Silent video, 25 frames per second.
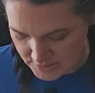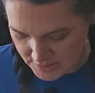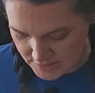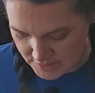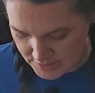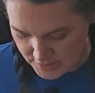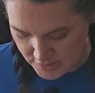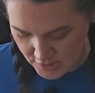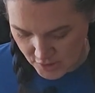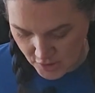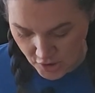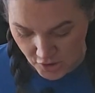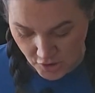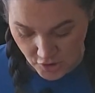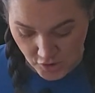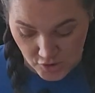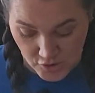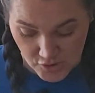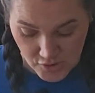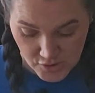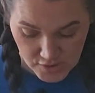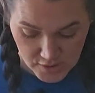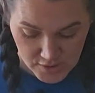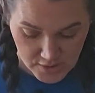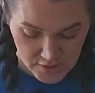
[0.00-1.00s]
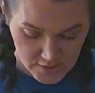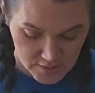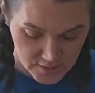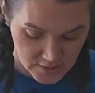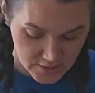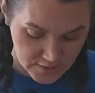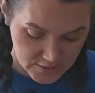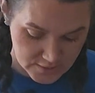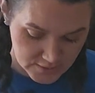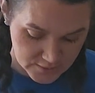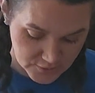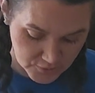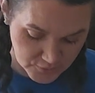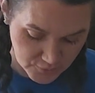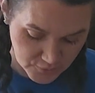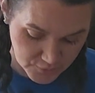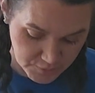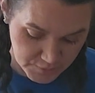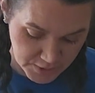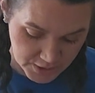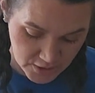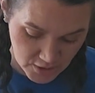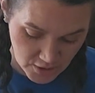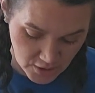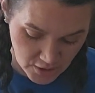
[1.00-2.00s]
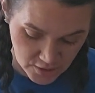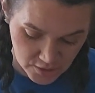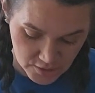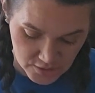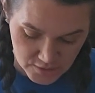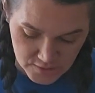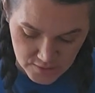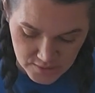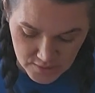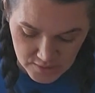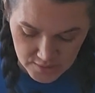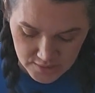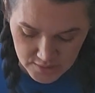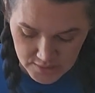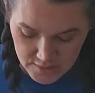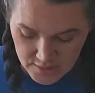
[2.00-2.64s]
in her, grooming her,